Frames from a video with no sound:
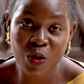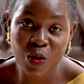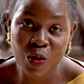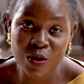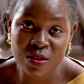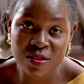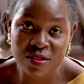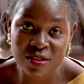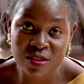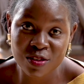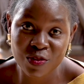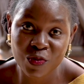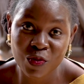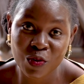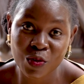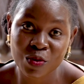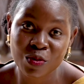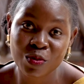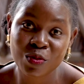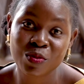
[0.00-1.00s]
your host
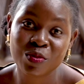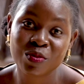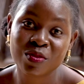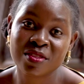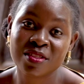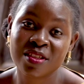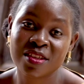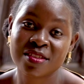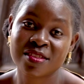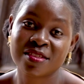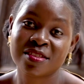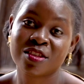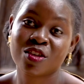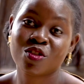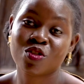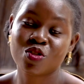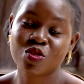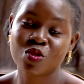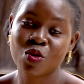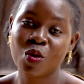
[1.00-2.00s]
for
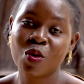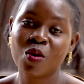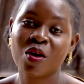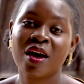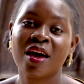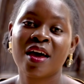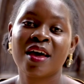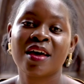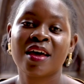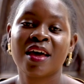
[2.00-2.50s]
this show.